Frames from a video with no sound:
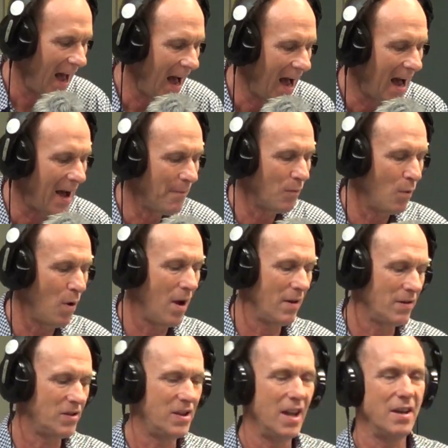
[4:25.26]

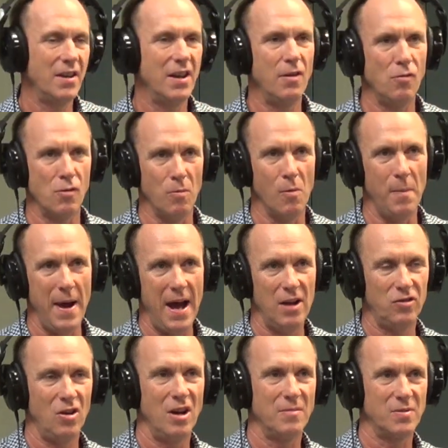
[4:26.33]
Well, the irritable bowel
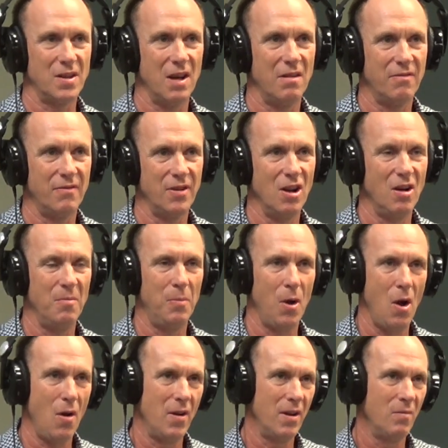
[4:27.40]
type stuff,
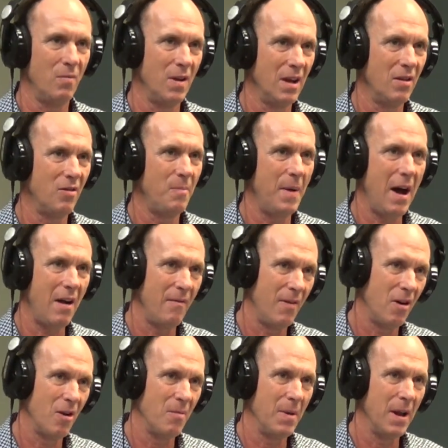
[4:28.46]
bloating, wind, bowel
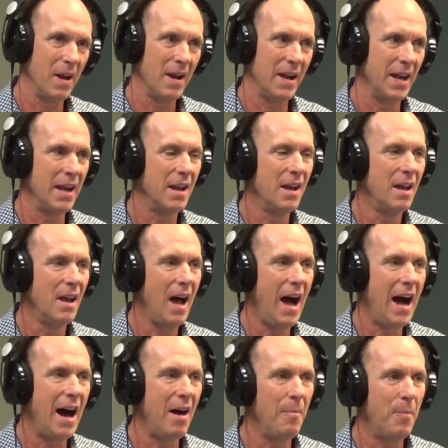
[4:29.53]
variability,
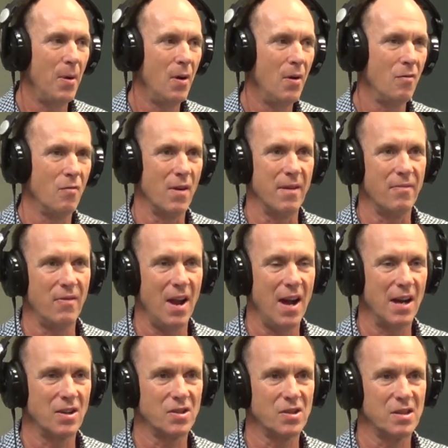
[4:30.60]
heartburn,
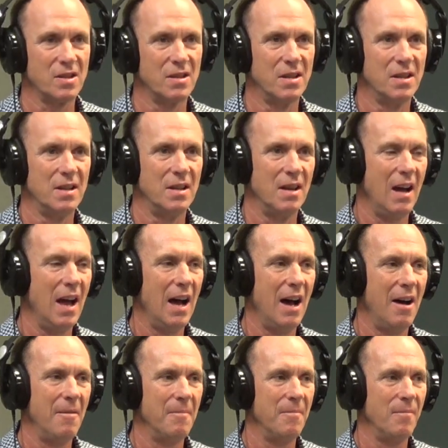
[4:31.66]
reflux,
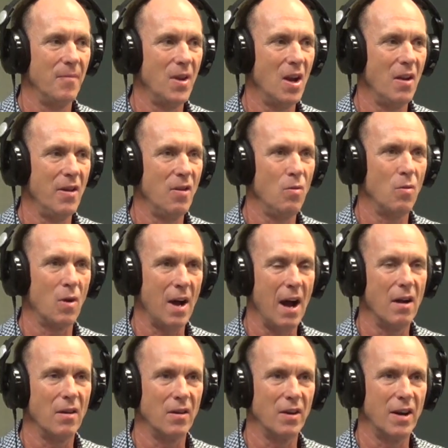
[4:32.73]
they're all
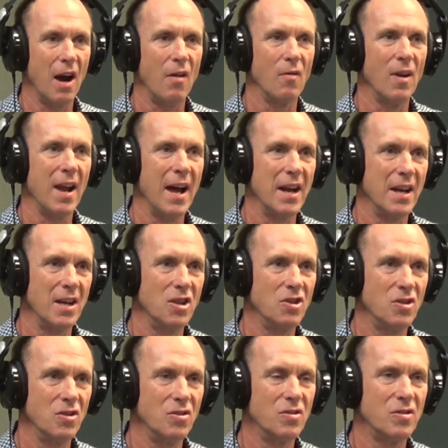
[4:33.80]
gut related
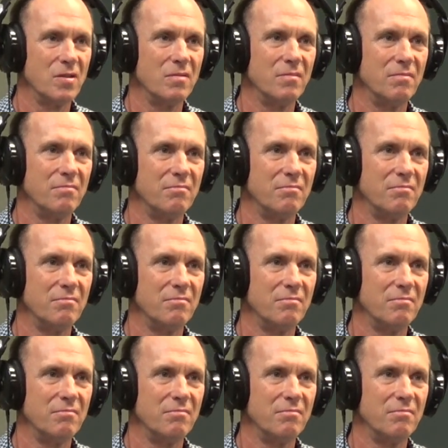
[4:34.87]
issues.